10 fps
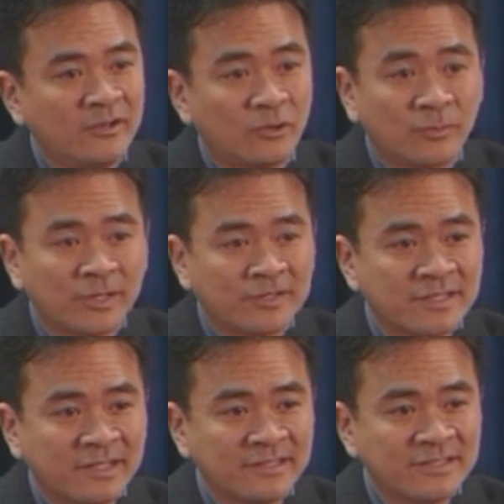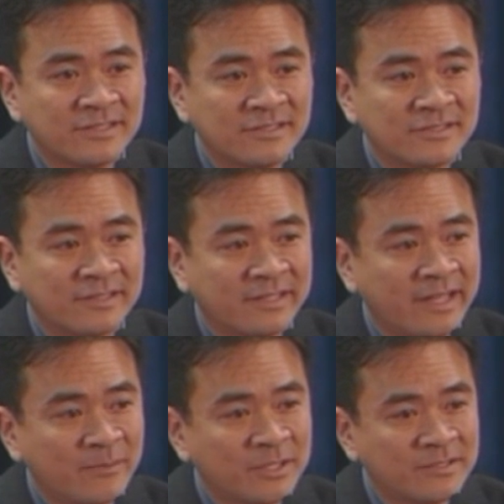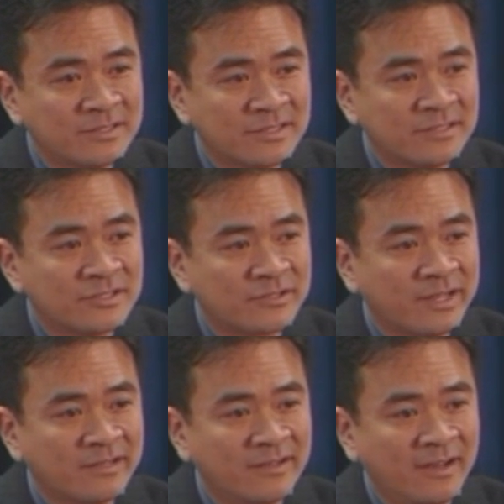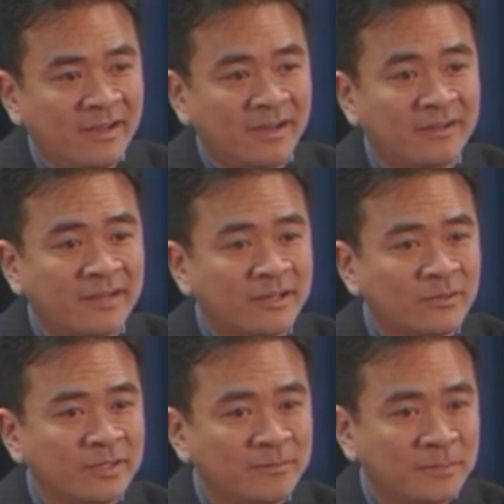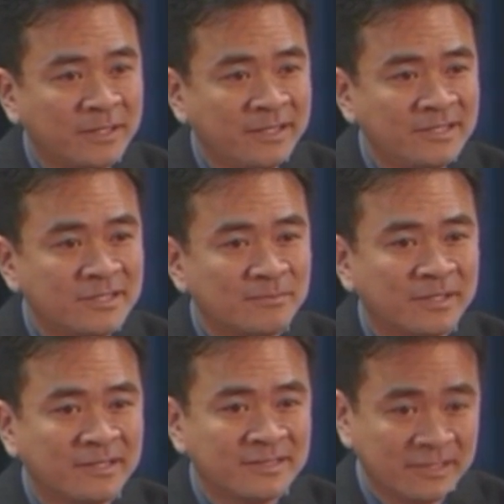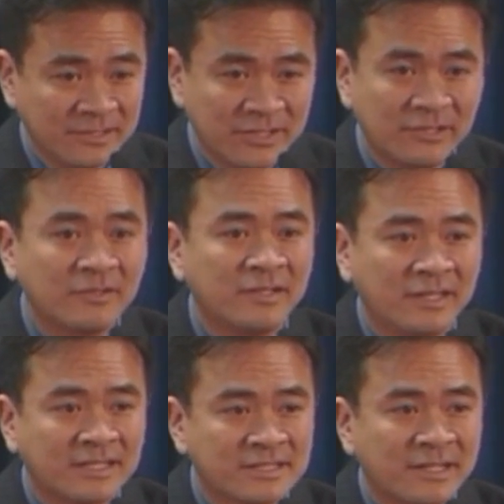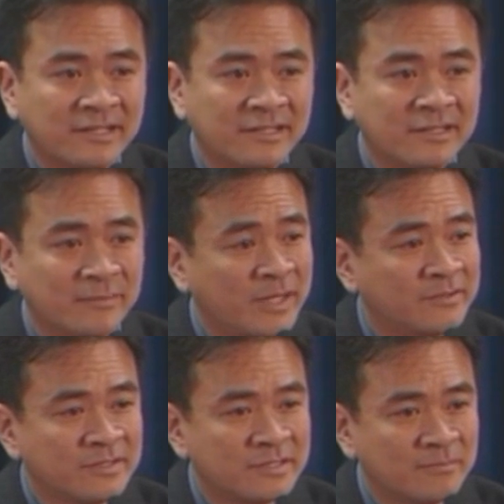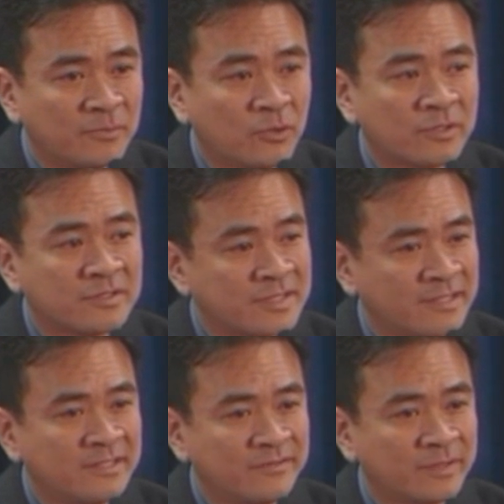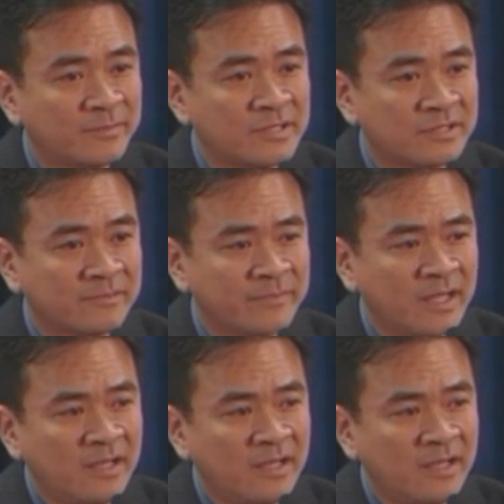Orbital Sciences, and Hamilton Sundstrand, are not only pleased, but it's sincerely excited about this important scientific mission.